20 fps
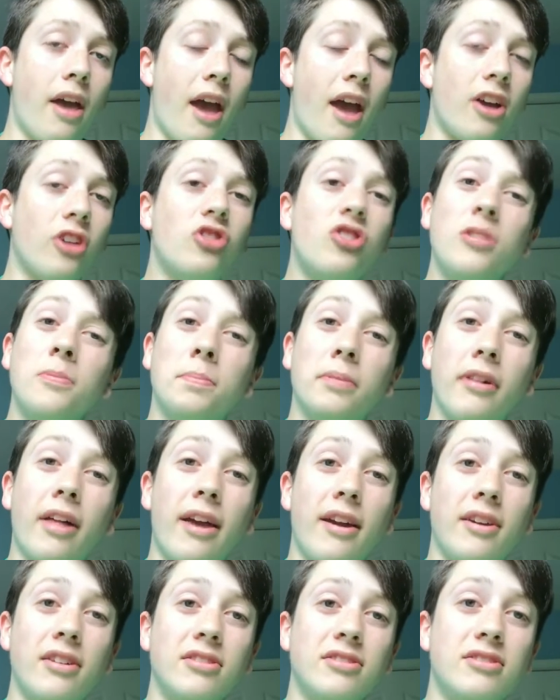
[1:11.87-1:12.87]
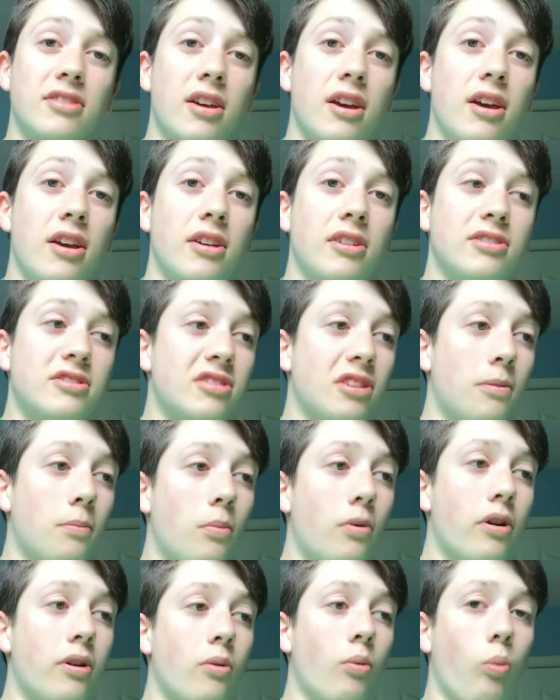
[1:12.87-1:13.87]
as she plays,
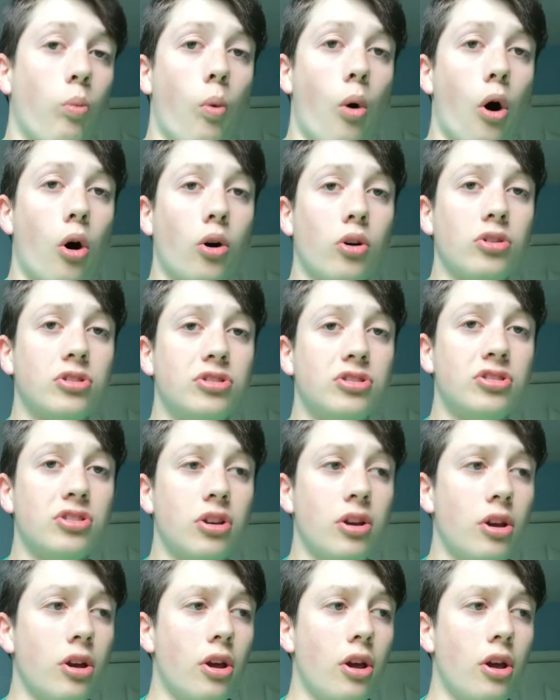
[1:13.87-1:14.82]
someone walks